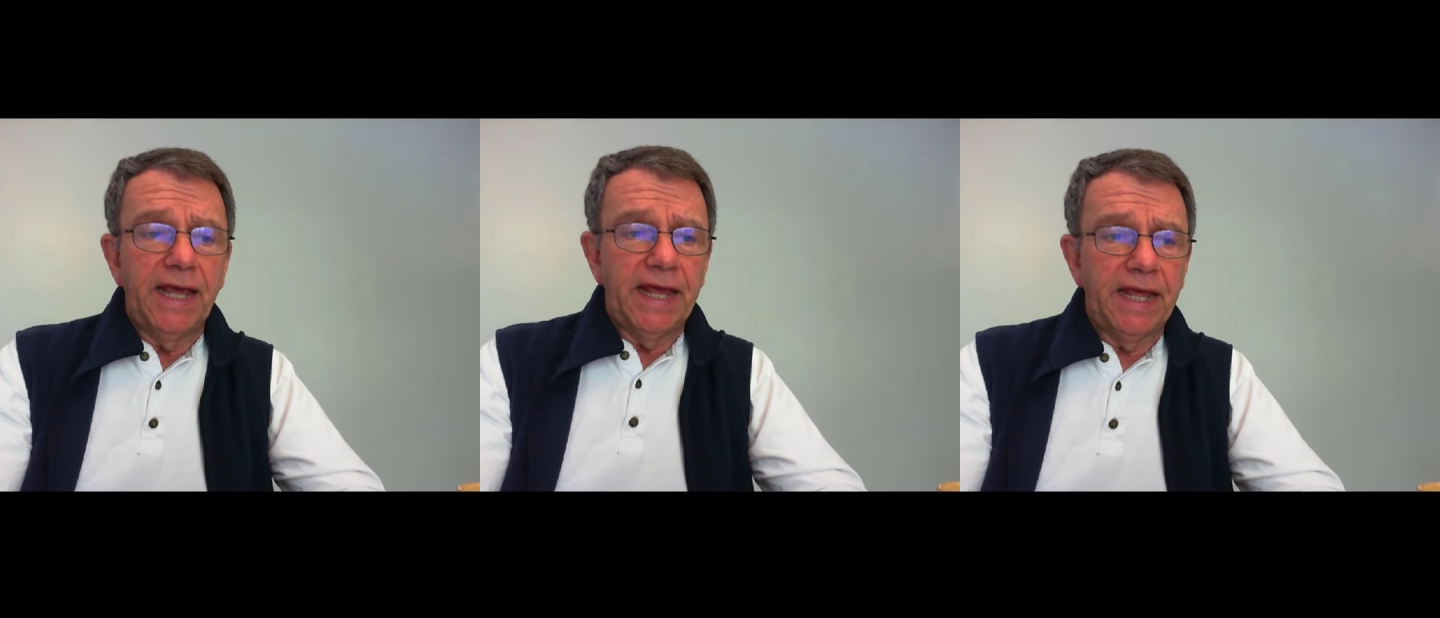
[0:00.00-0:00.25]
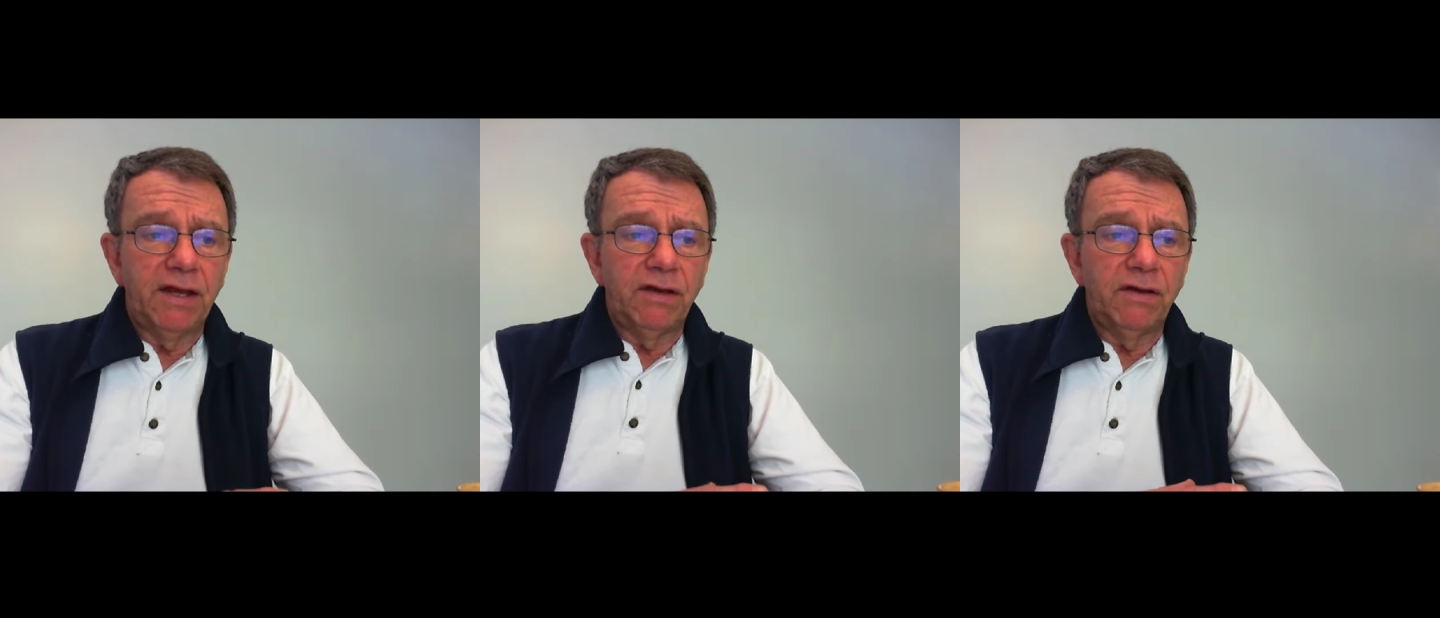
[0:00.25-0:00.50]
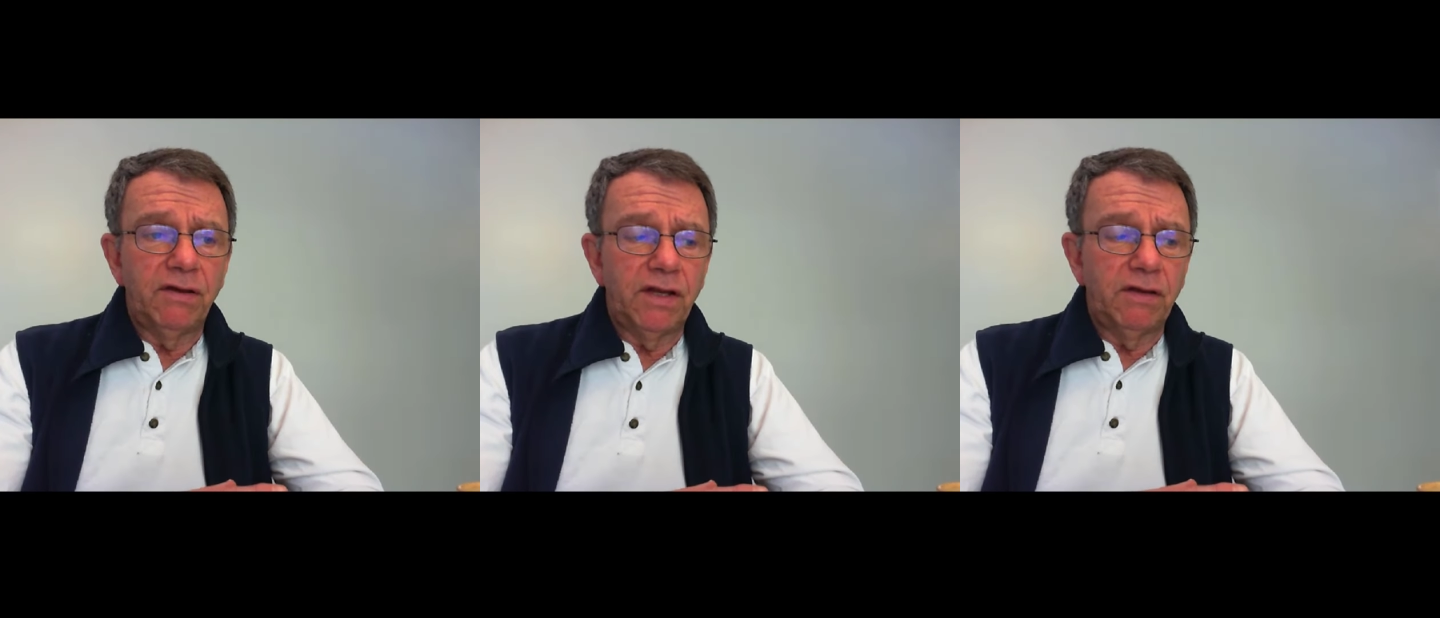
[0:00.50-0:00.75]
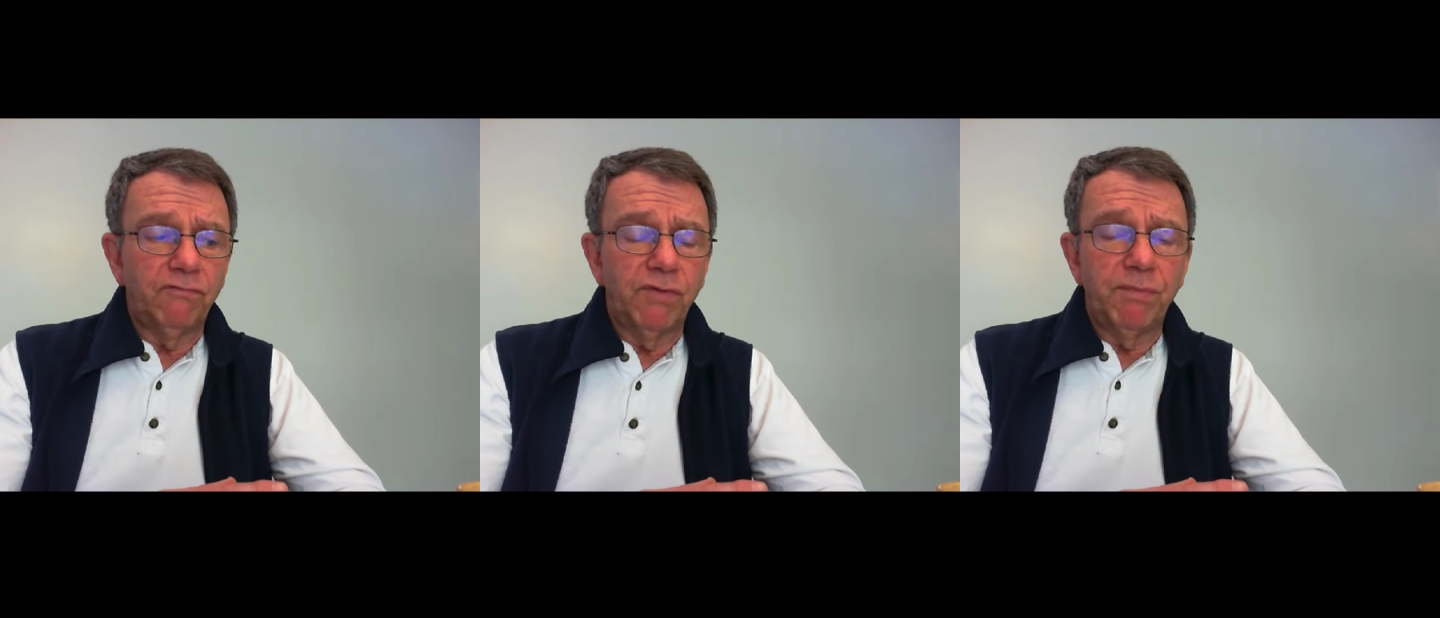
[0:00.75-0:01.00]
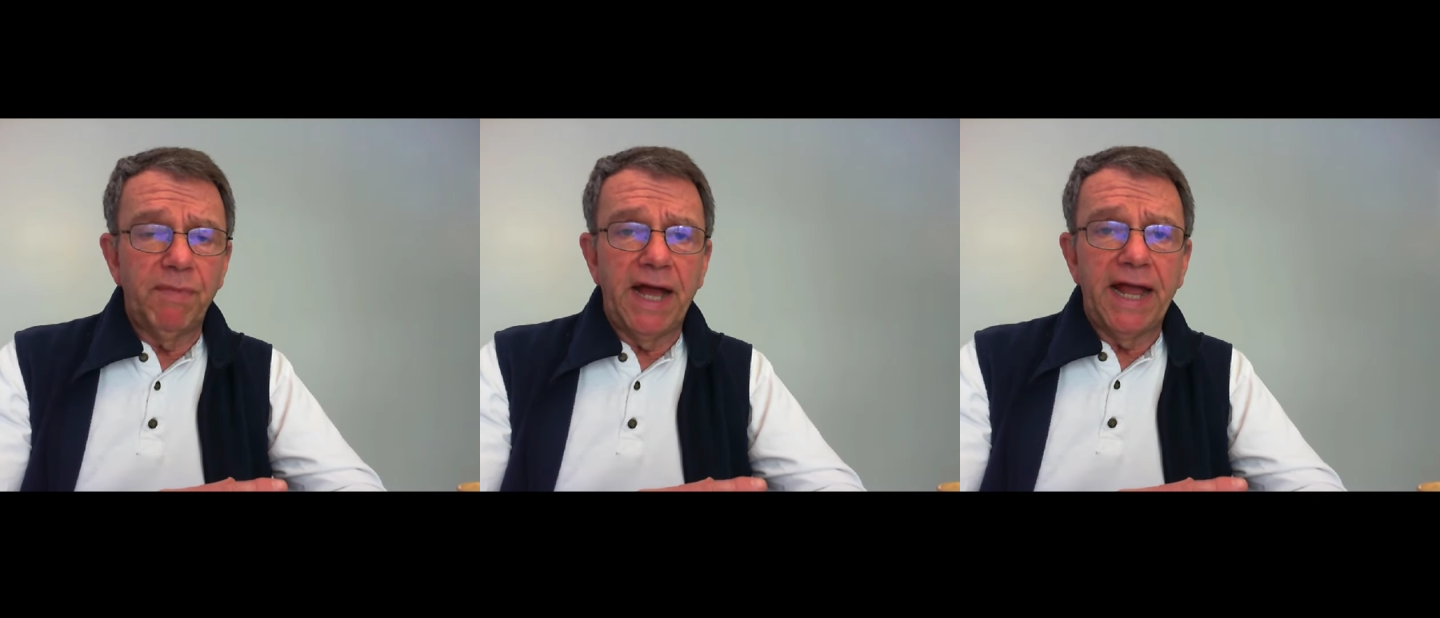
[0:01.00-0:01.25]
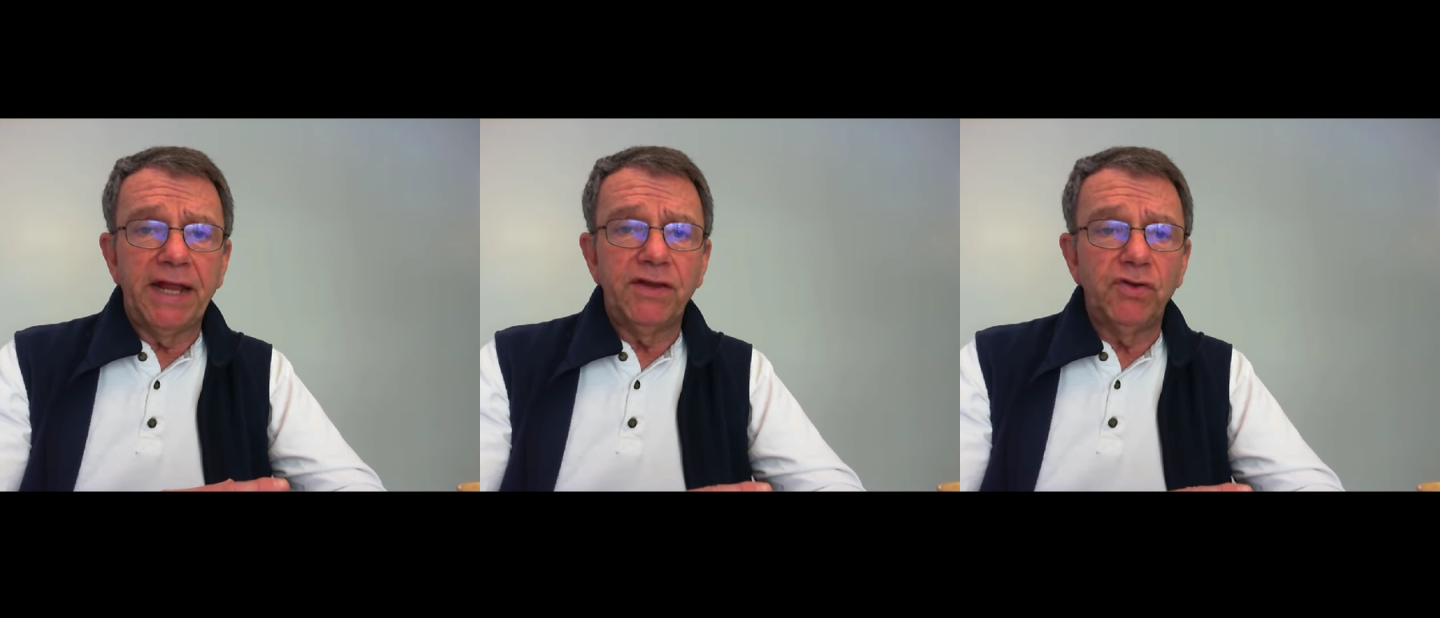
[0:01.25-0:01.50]
and
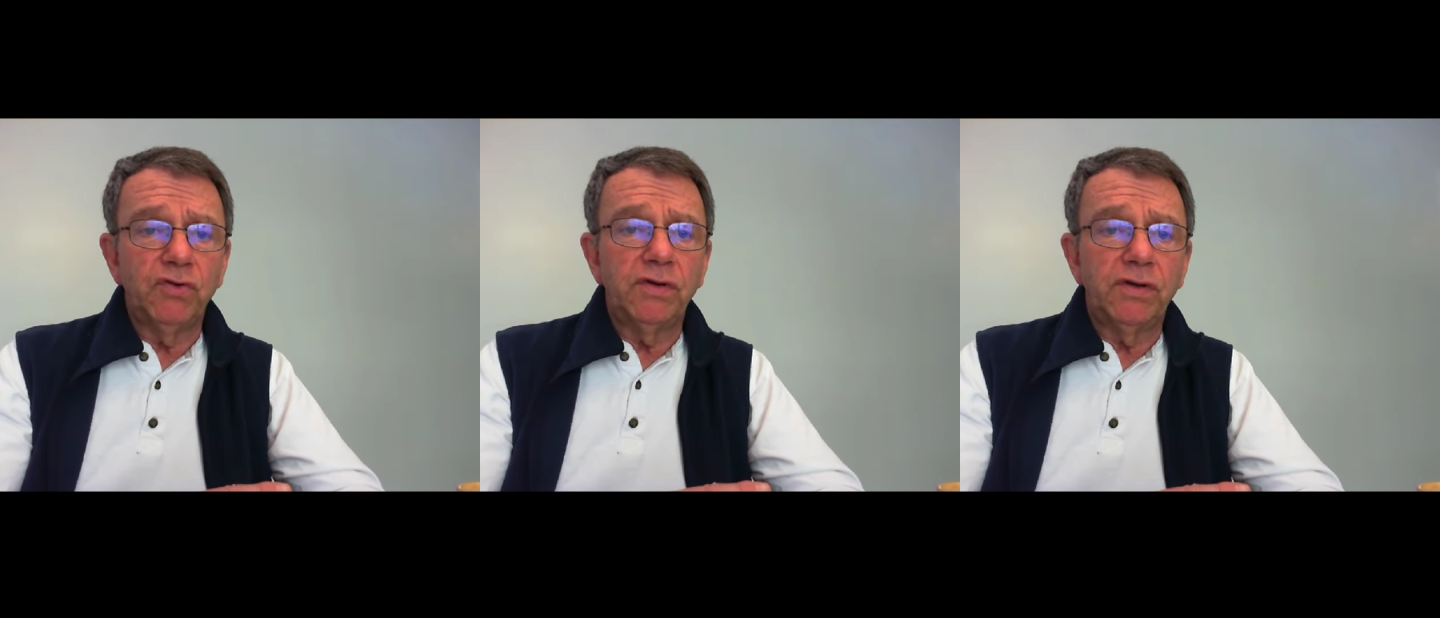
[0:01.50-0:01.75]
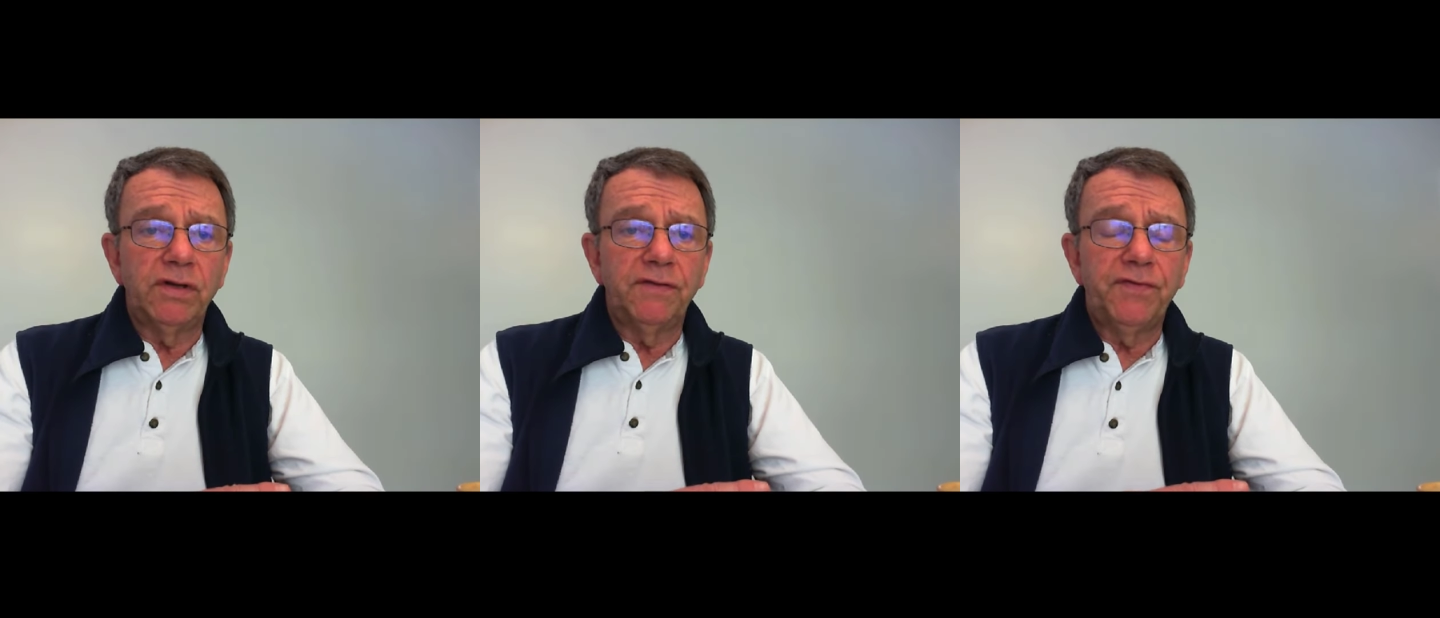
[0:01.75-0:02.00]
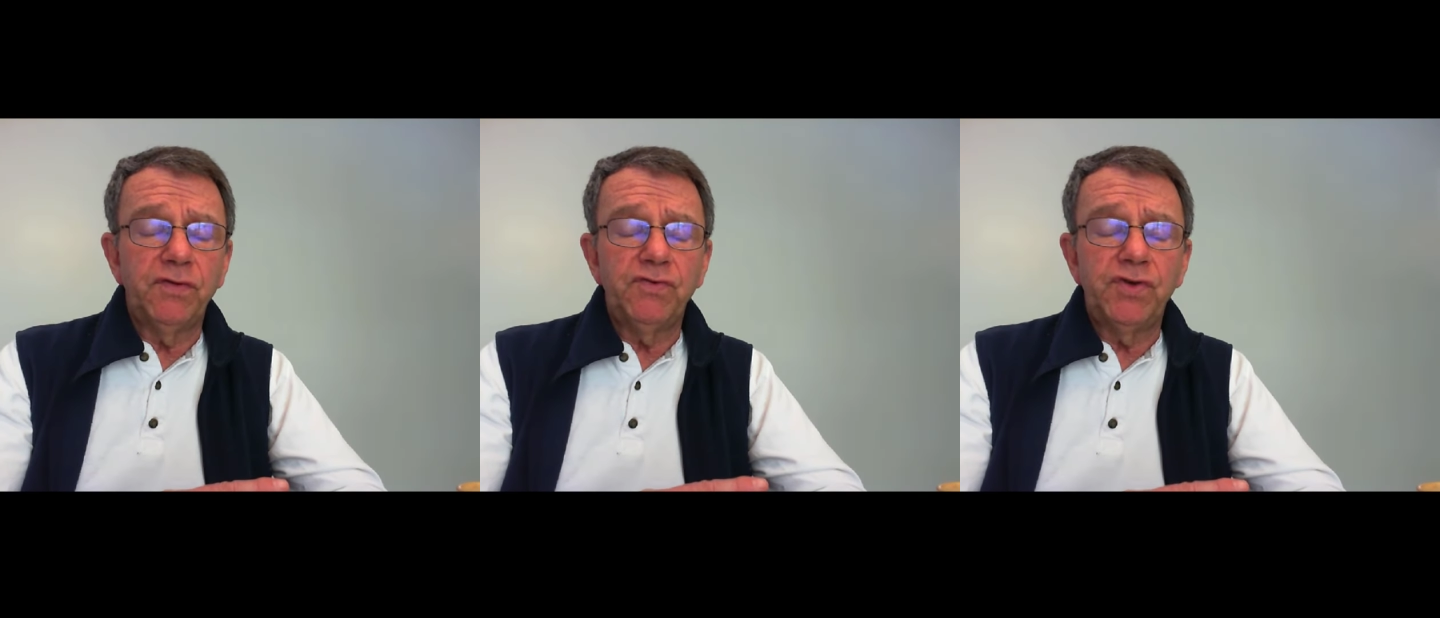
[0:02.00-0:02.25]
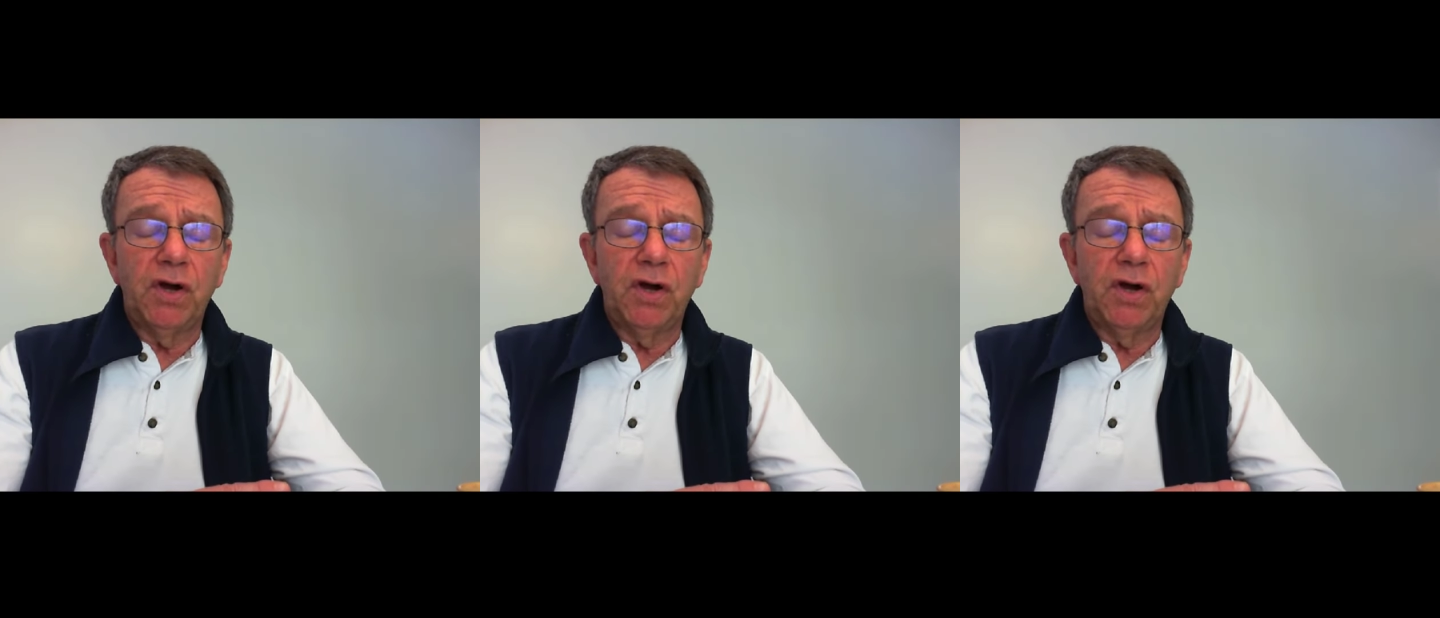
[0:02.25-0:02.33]
Remind, if